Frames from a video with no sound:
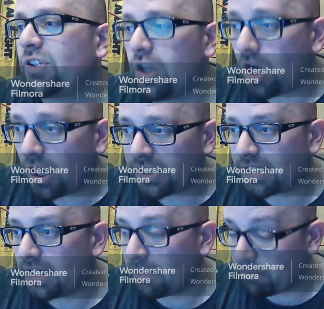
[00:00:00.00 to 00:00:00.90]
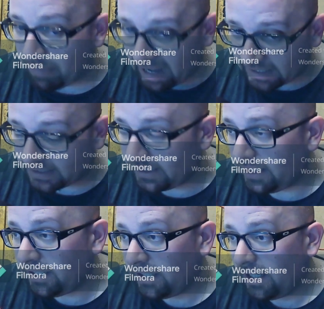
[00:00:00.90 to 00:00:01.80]
lost
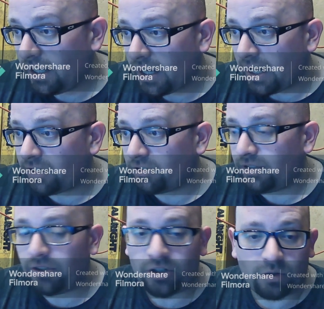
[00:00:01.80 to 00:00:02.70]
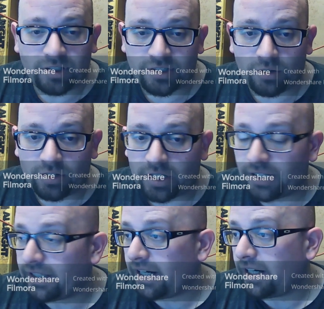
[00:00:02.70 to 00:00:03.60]
badly I don't even know what's going
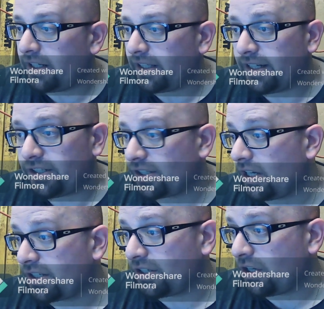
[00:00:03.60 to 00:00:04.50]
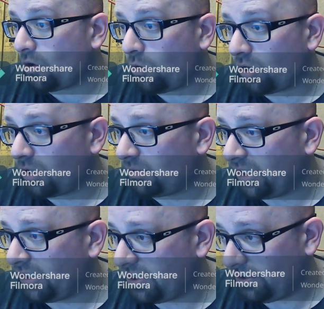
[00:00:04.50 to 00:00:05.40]
on there. They just lost
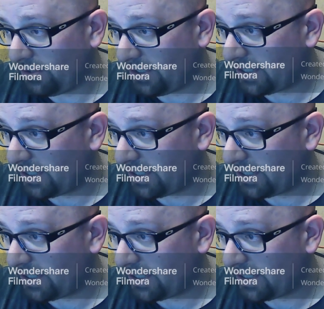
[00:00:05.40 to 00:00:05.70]
horribly to the